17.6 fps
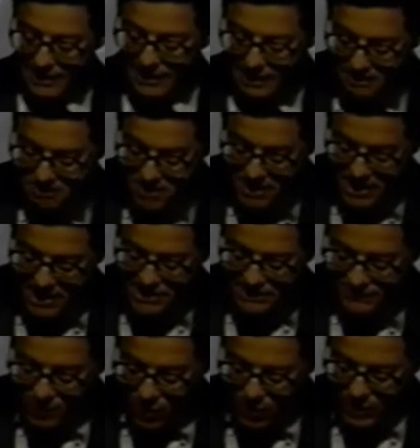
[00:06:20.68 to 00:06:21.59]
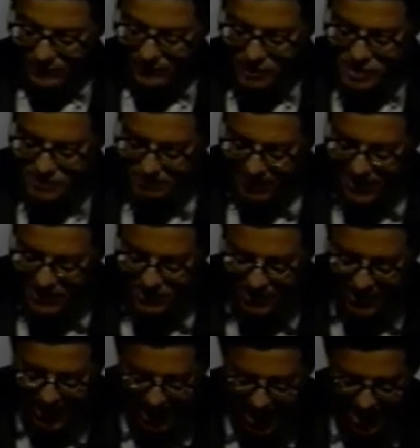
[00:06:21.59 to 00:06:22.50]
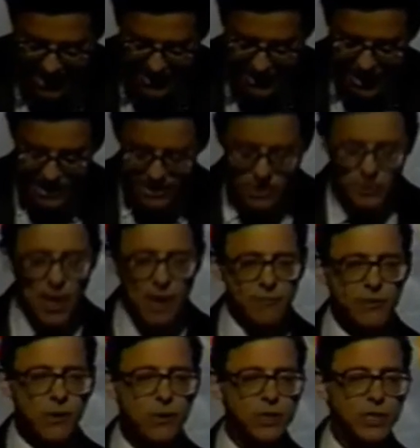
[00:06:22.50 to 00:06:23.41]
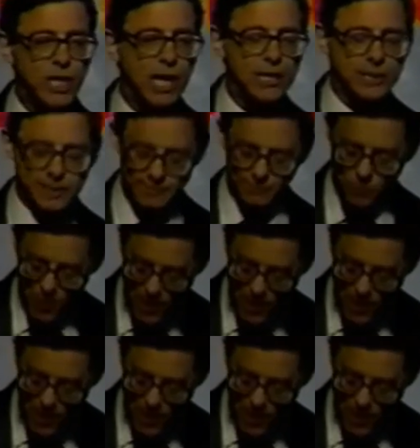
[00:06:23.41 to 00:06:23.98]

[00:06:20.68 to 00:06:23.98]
eliminates voting for splinter candidates who have no chance of